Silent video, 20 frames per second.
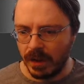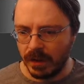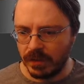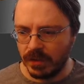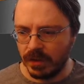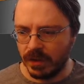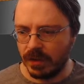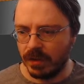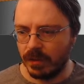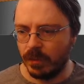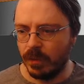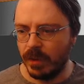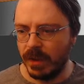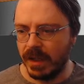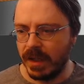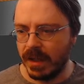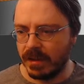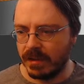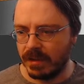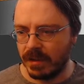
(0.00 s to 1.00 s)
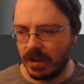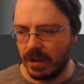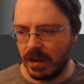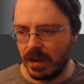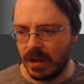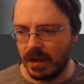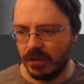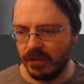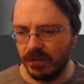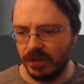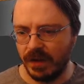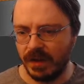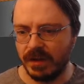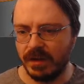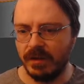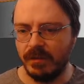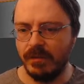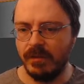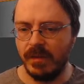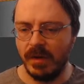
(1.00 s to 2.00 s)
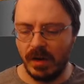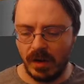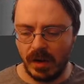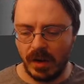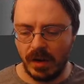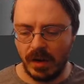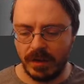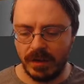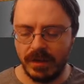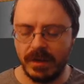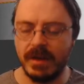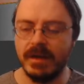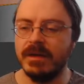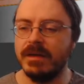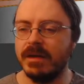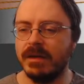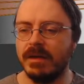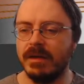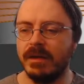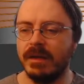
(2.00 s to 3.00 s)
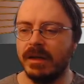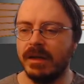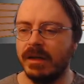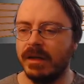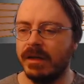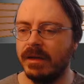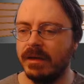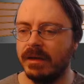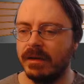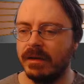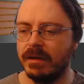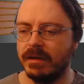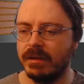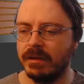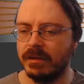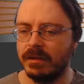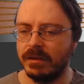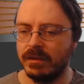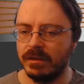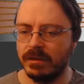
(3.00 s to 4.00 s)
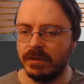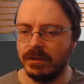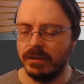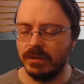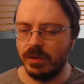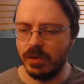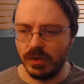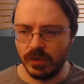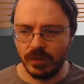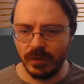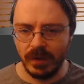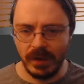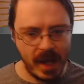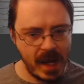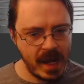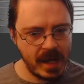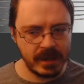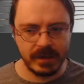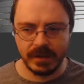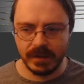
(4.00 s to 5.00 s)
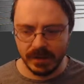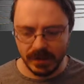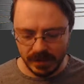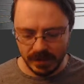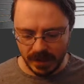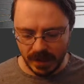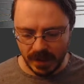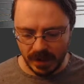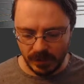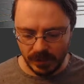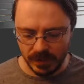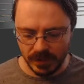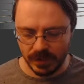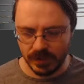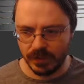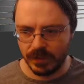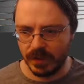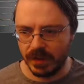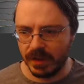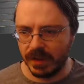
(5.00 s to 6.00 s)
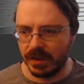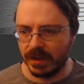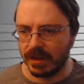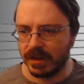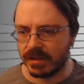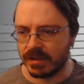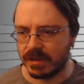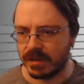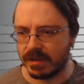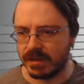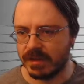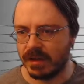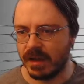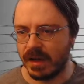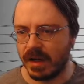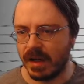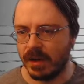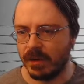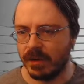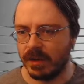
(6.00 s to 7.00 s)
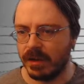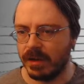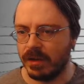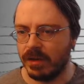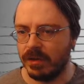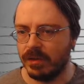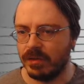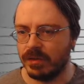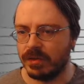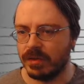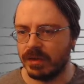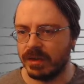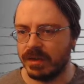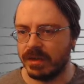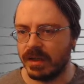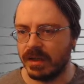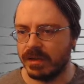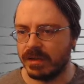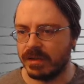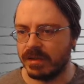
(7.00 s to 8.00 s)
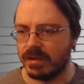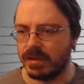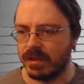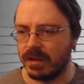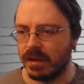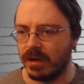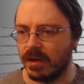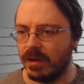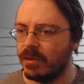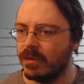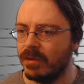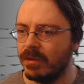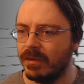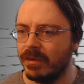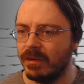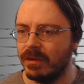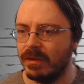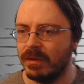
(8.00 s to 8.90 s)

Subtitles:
I took the weekend off and am authentically just relaxed today, which is really nice. That's not how it usually tends to go.